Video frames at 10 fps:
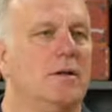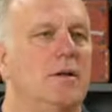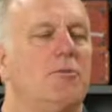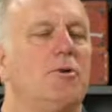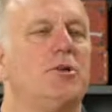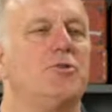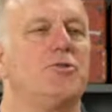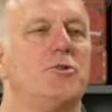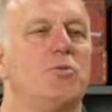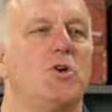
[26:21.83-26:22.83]
Well, you can
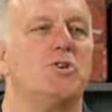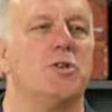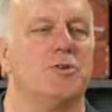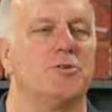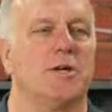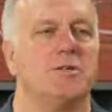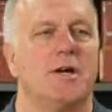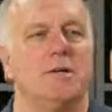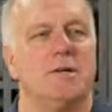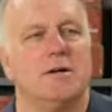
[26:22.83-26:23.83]
do a wish list, right,
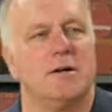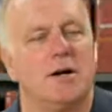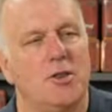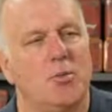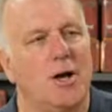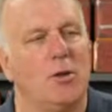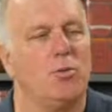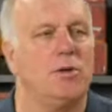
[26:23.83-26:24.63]
John? On the Wild Wooey?